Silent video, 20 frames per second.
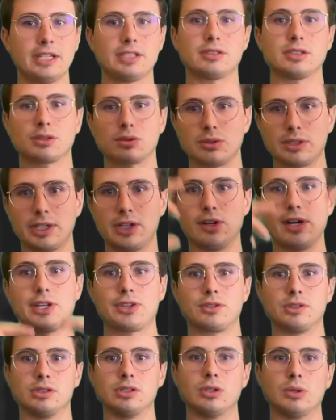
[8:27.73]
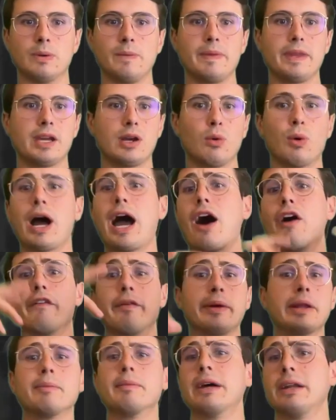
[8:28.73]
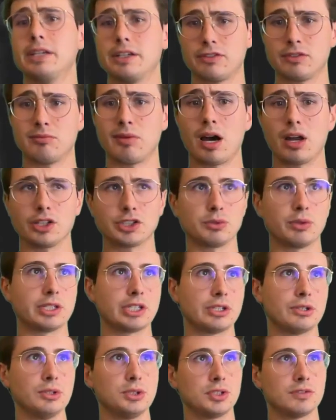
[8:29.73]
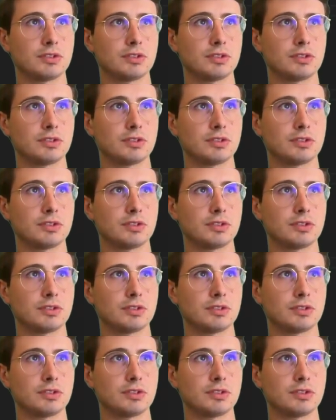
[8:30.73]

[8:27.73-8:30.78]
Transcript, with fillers: So this will iterate through however many different models you want to use.